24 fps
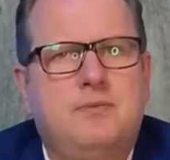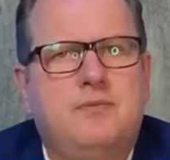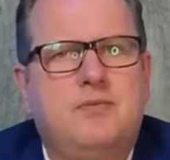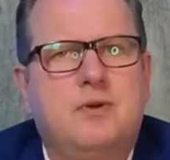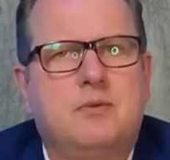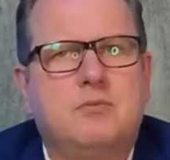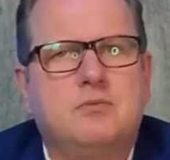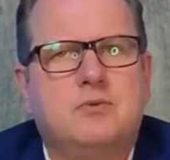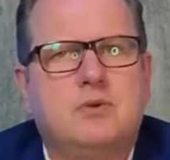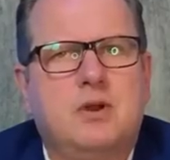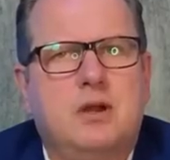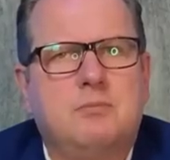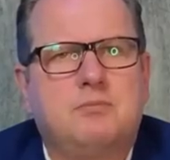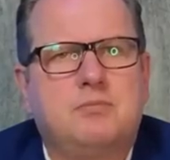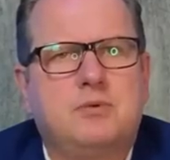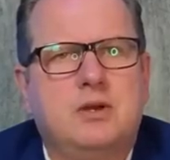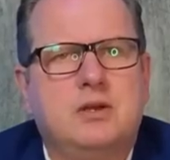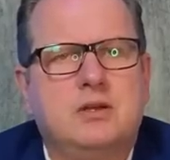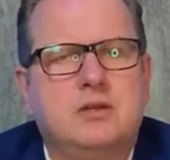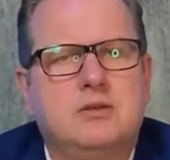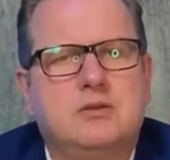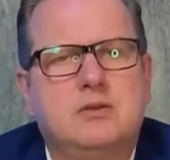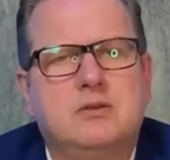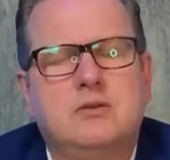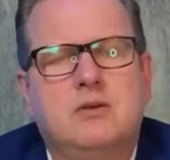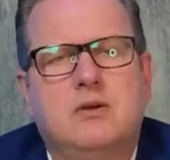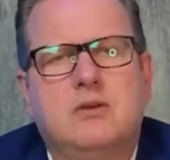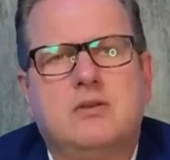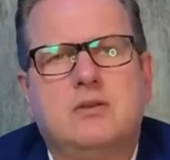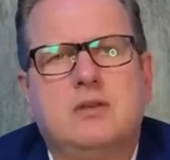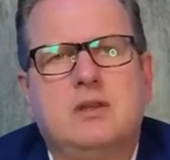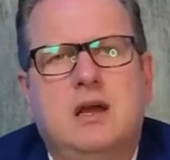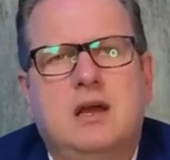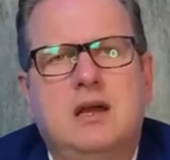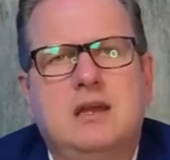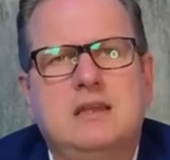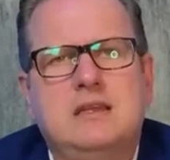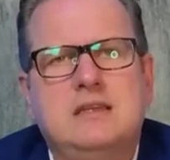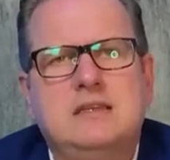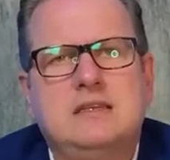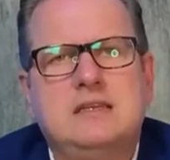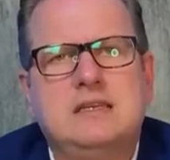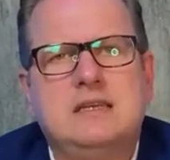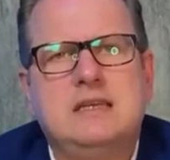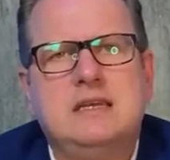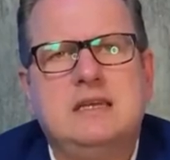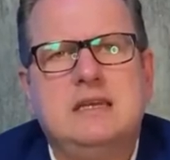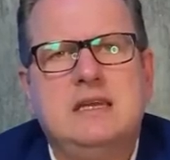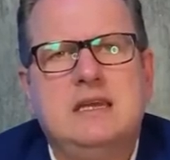from Great Britain to Northern Ireland